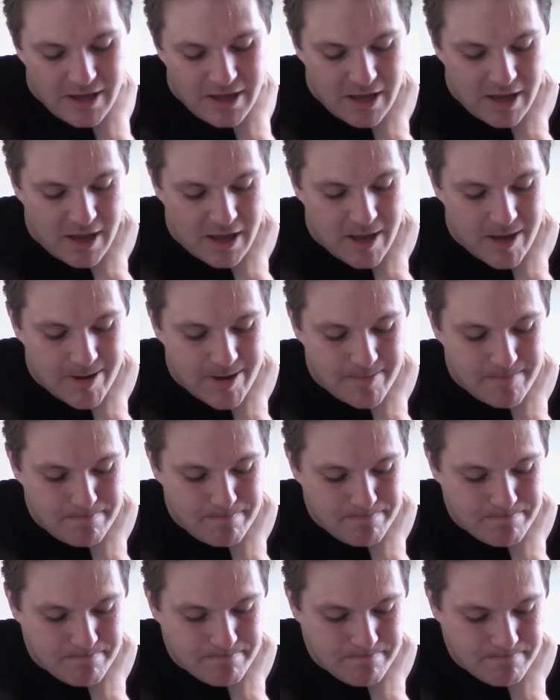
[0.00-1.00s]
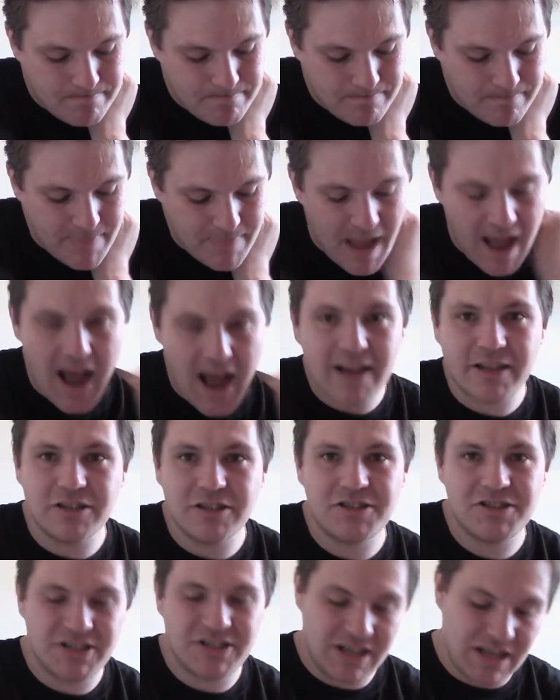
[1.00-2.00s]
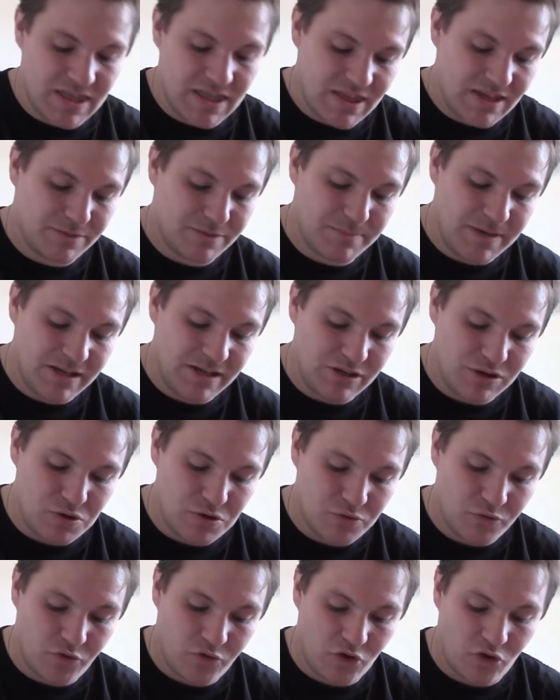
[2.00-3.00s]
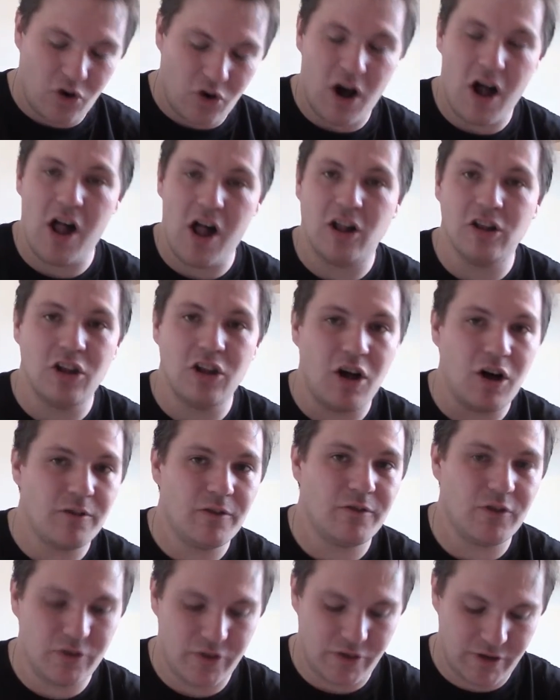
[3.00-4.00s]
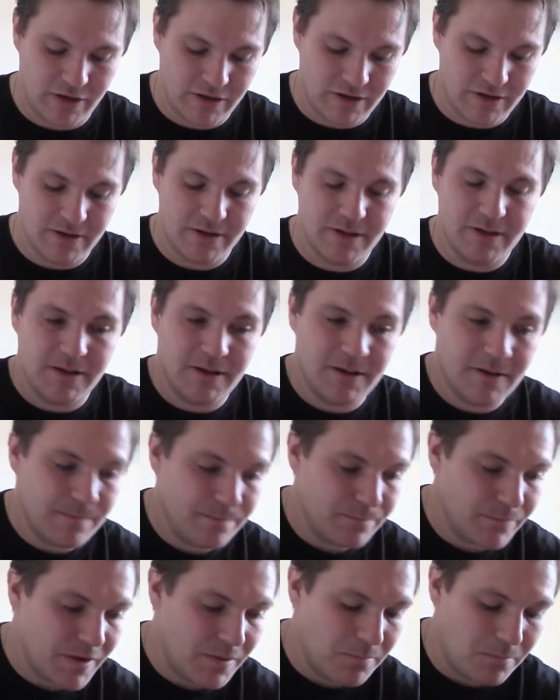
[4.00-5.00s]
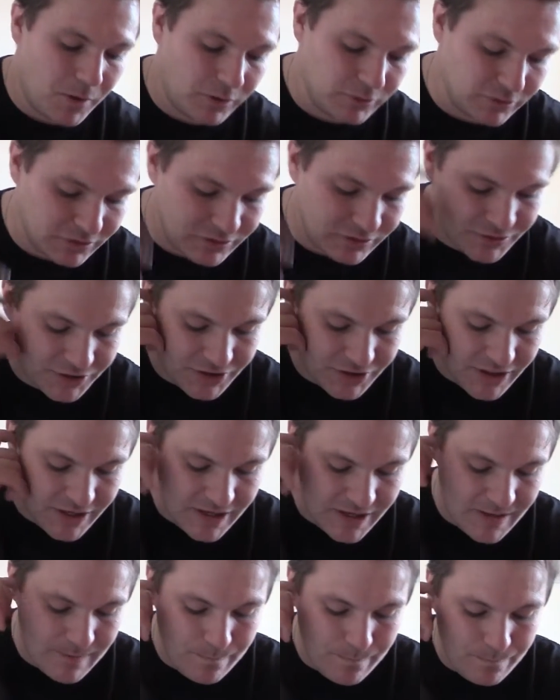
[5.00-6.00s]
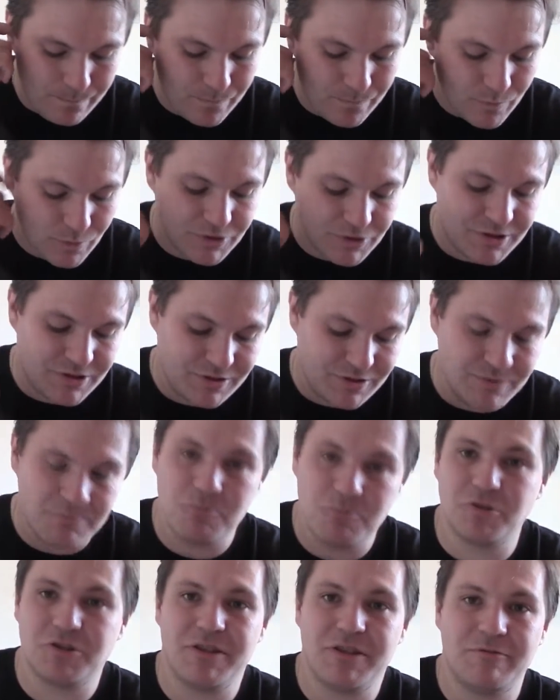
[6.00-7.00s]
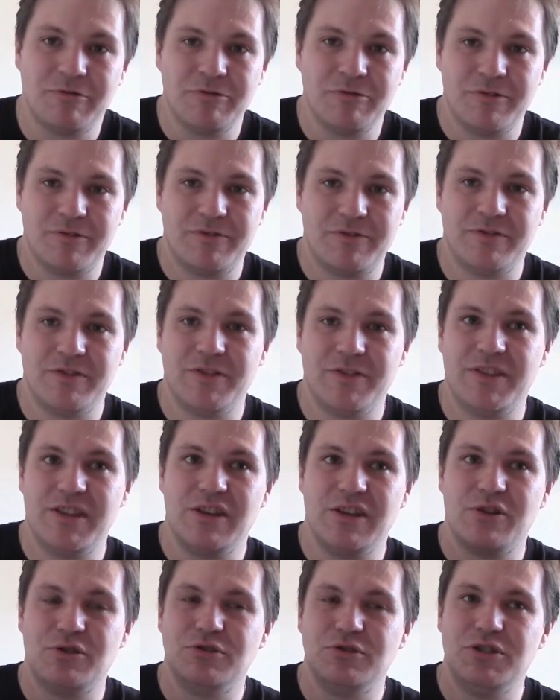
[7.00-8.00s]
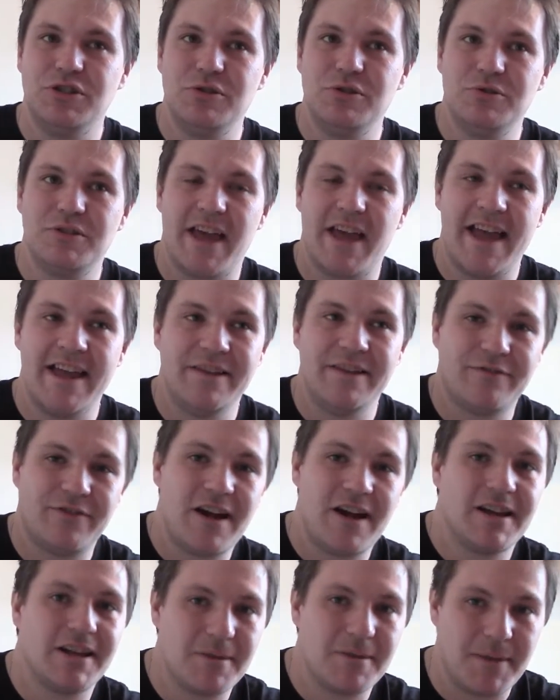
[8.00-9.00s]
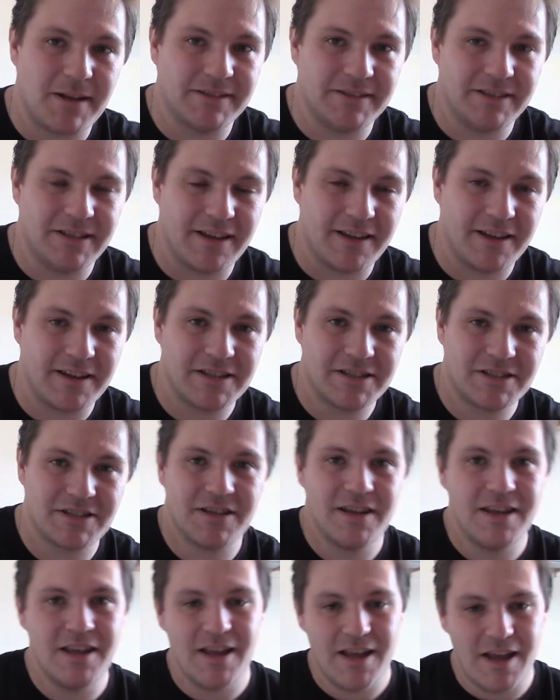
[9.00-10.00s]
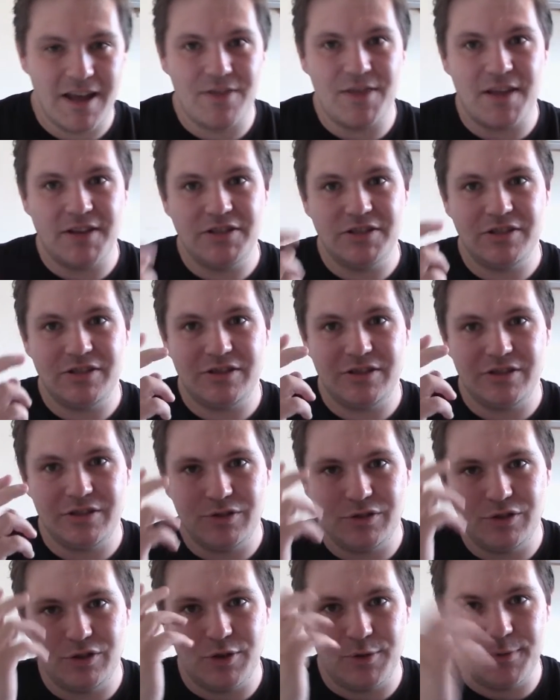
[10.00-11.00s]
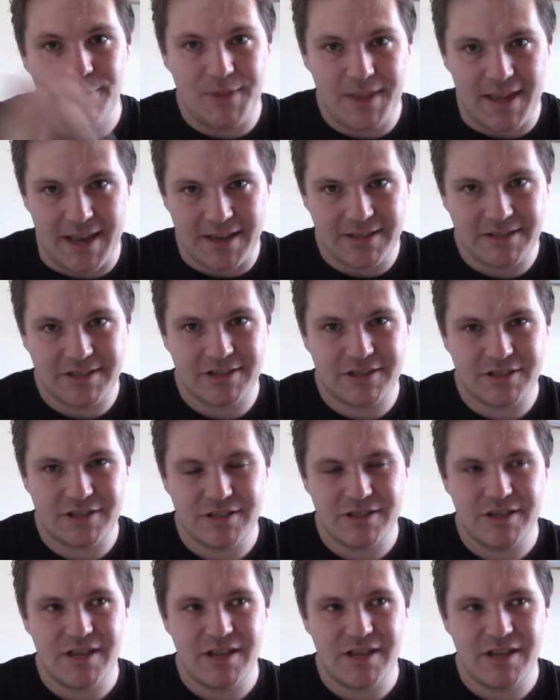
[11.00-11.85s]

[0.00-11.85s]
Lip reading: I could see this being used for a lot of other models. Once they've done they could use a fight command dice and then do this,